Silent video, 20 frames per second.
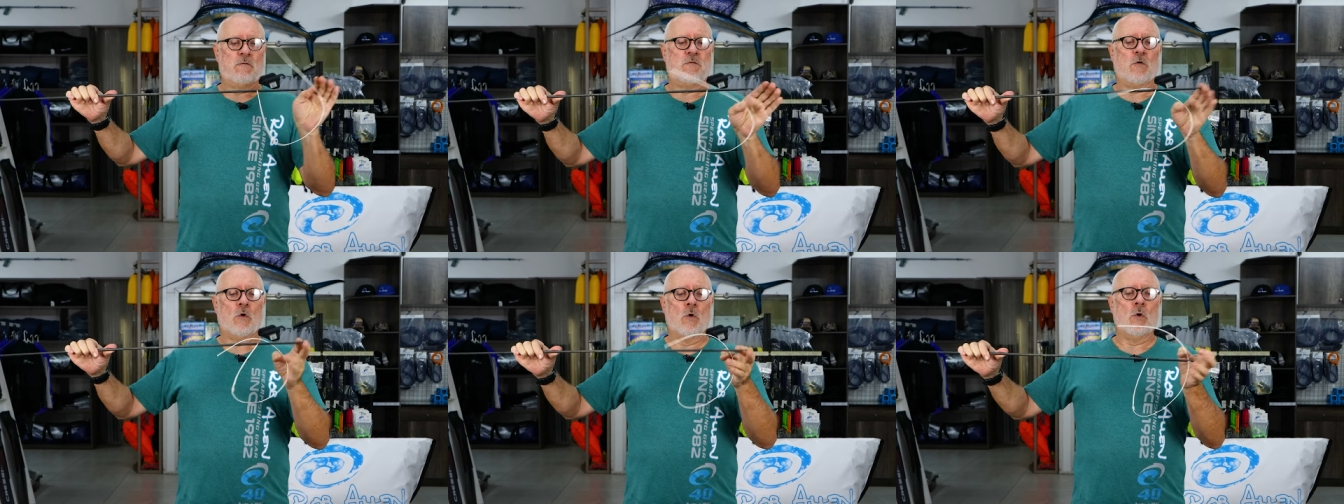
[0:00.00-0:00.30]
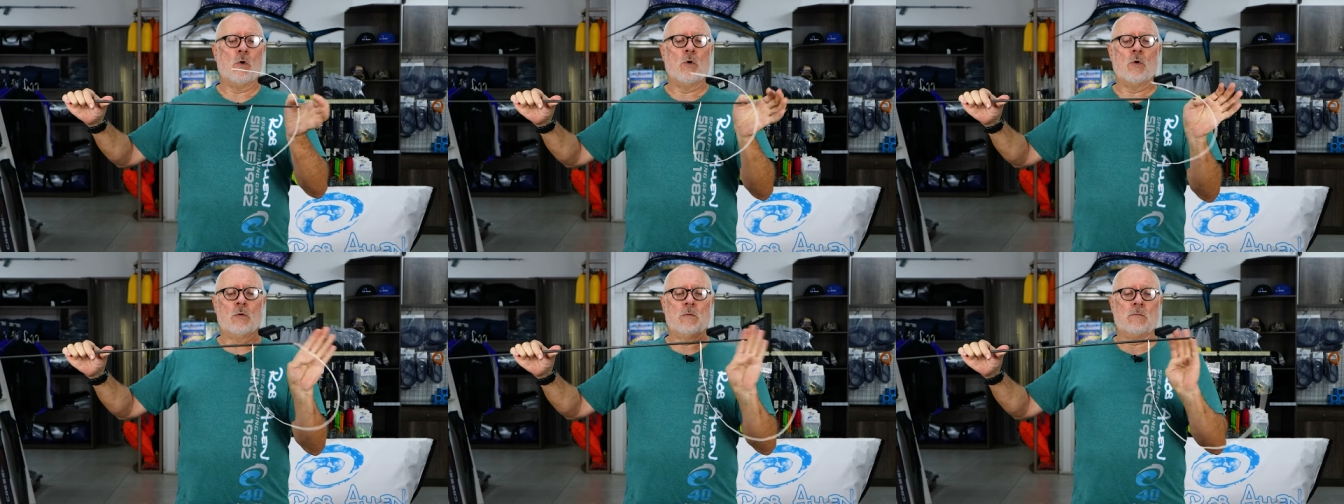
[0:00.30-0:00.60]

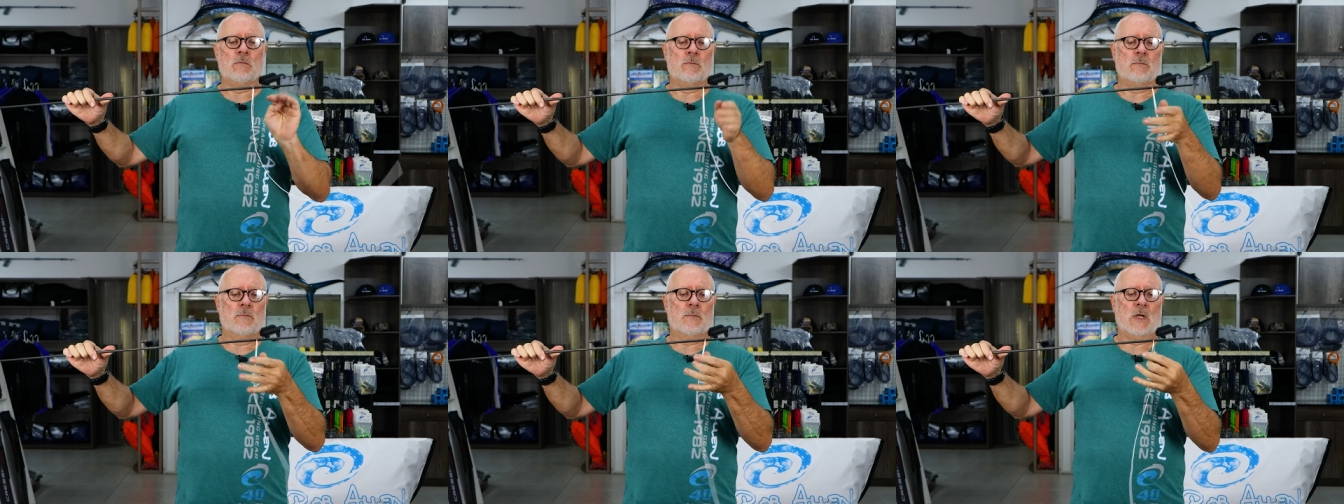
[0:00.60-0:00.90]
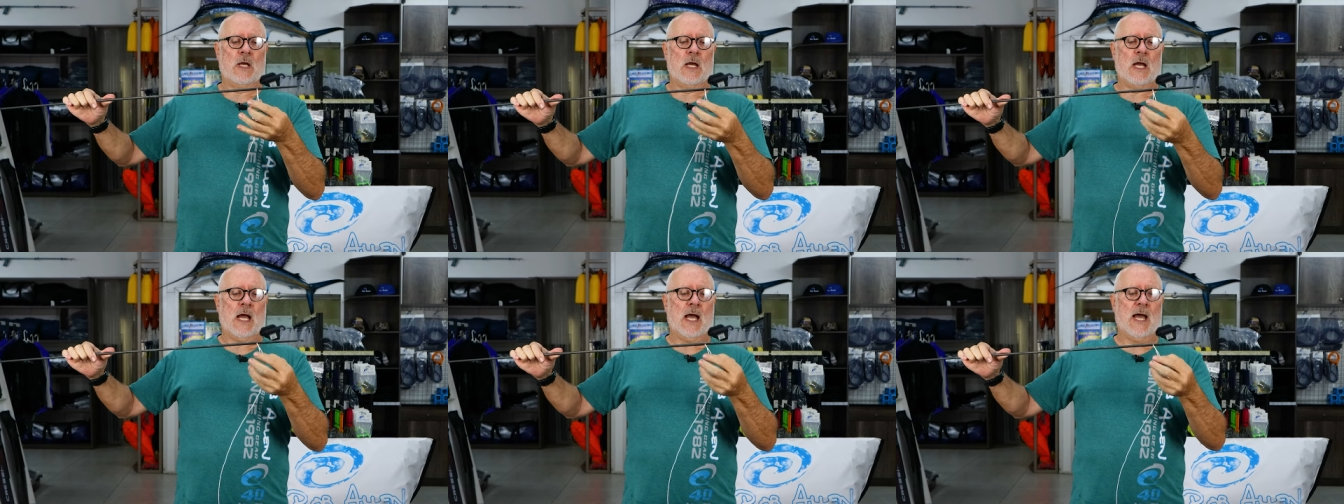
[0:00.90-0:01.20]
for
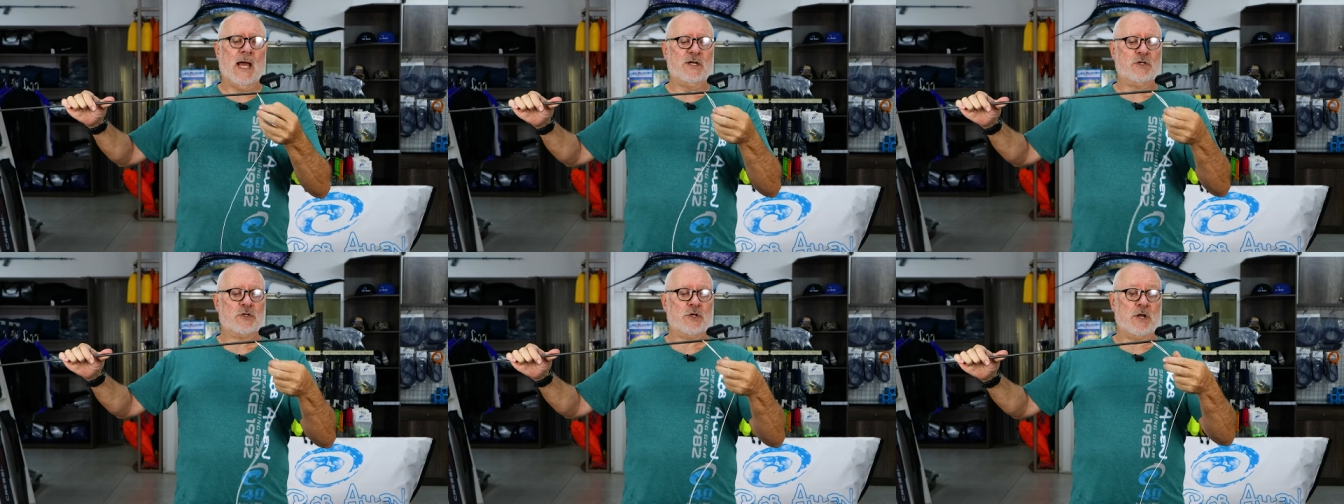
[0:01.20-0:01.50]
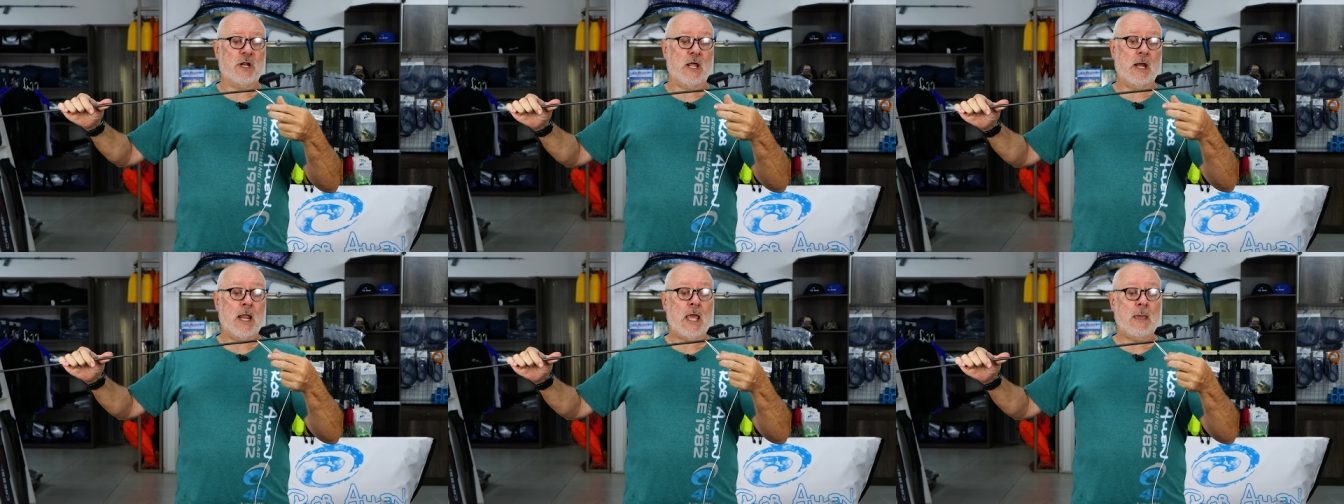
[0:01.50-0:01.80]

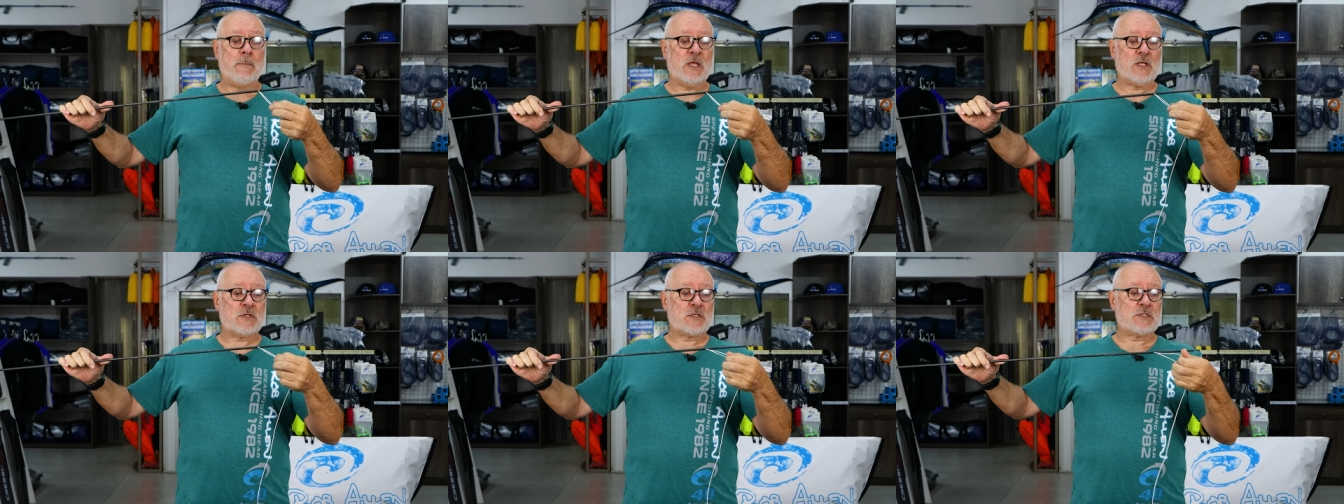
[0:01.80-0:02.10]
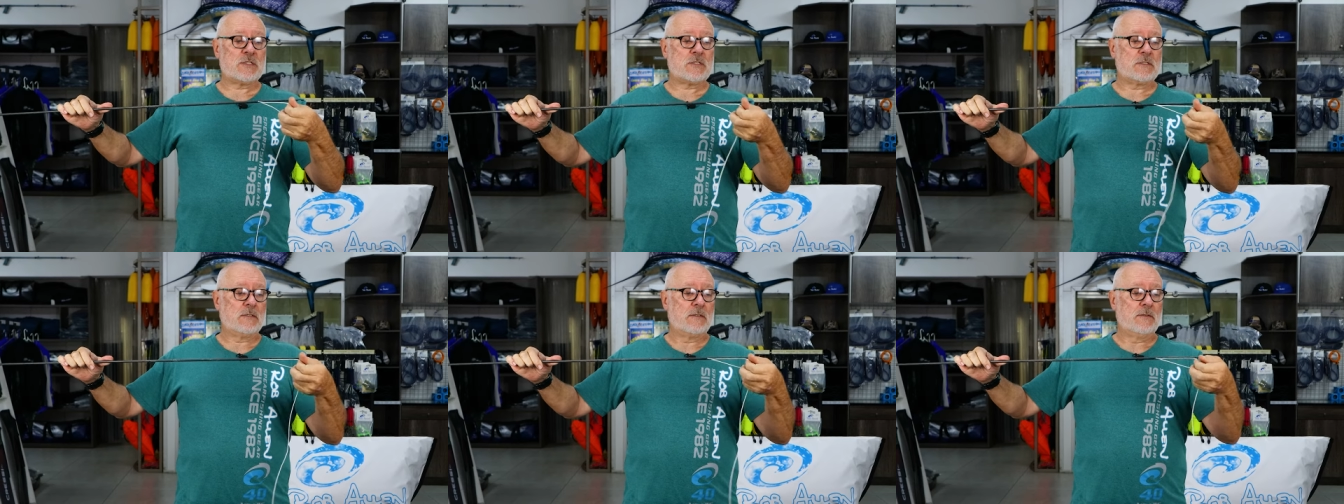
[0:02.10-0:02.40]

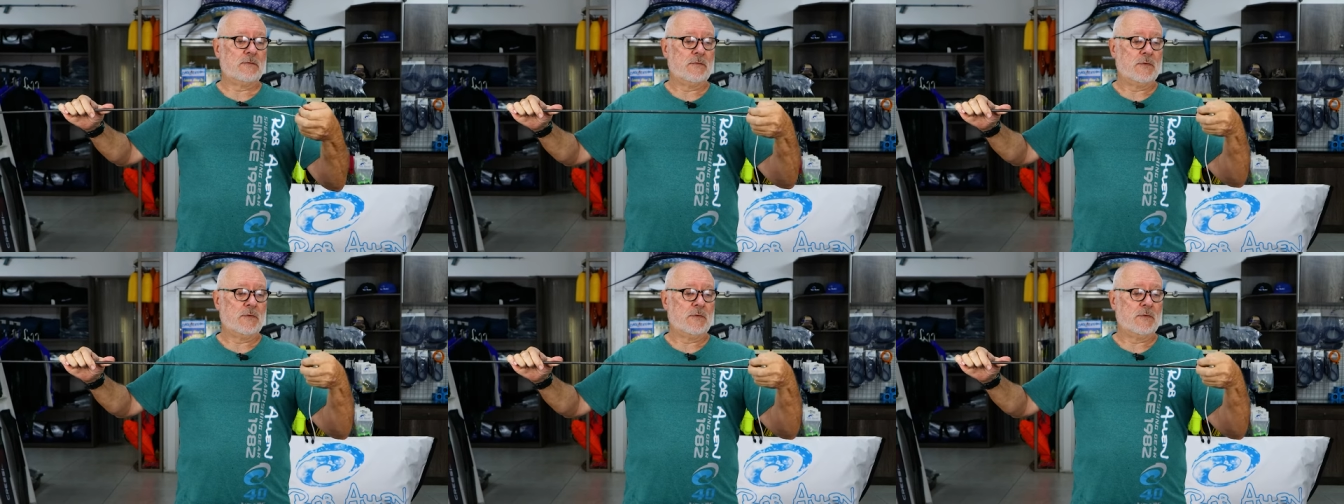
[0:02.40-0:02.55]
hydrodynamics.